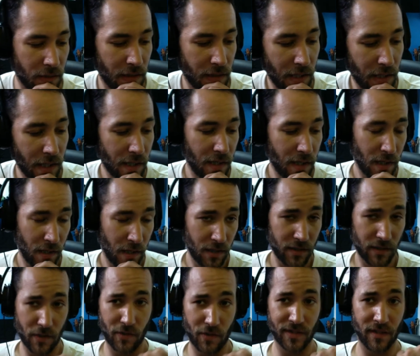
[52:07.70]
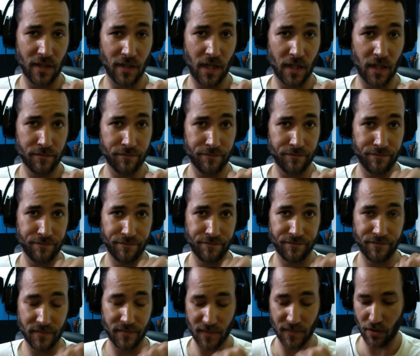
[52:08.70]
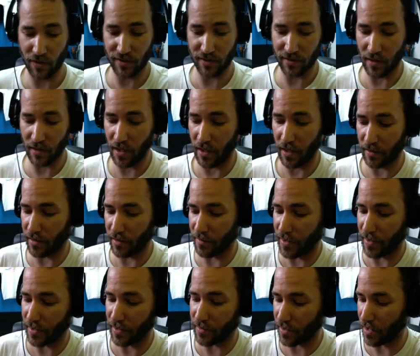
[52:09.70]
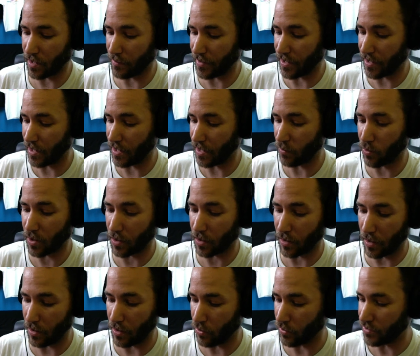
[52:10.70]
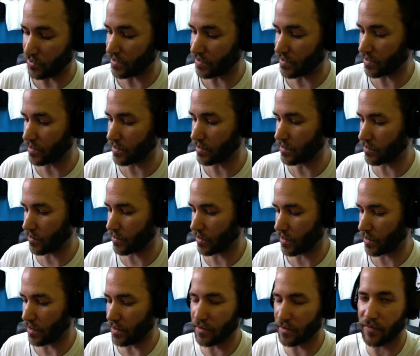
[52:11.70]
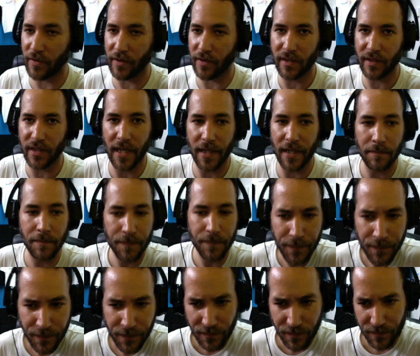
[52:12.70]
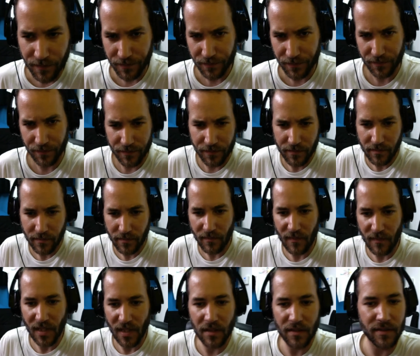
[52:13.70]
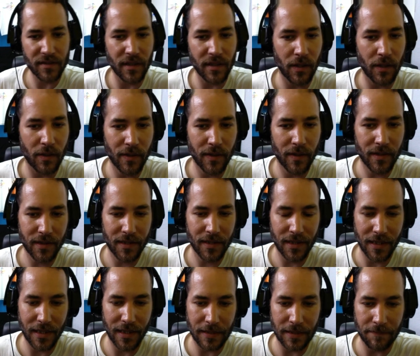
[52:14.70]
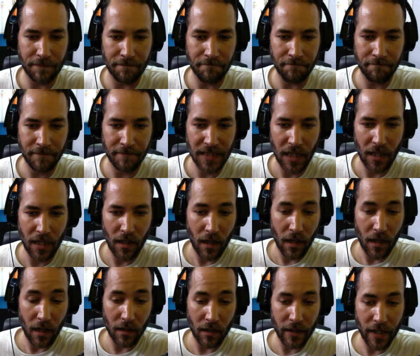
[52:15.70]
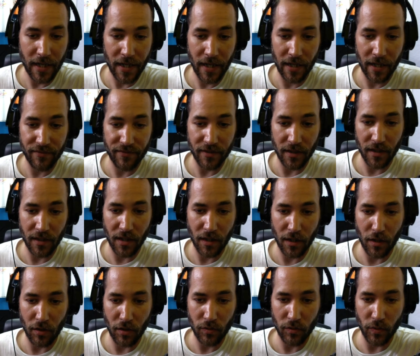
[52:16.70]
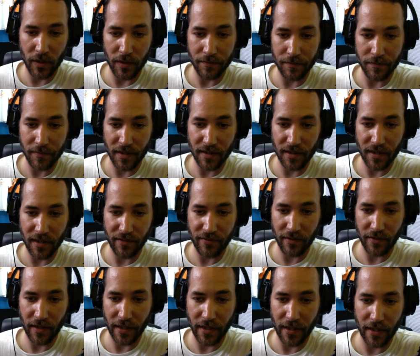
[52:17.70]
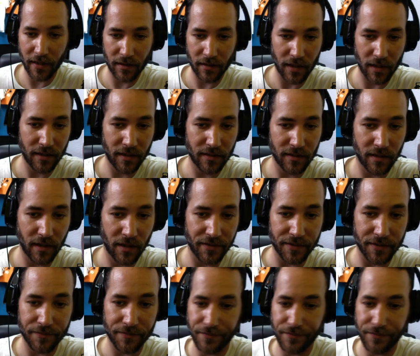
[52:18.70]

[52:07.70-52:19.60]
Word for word: we admit it. Doors locked. Doors locked. Nobody's coming in. We're closed. We're closed for the day. So um, I'm gonna have a, a cold one because I feel like I, I deserve it.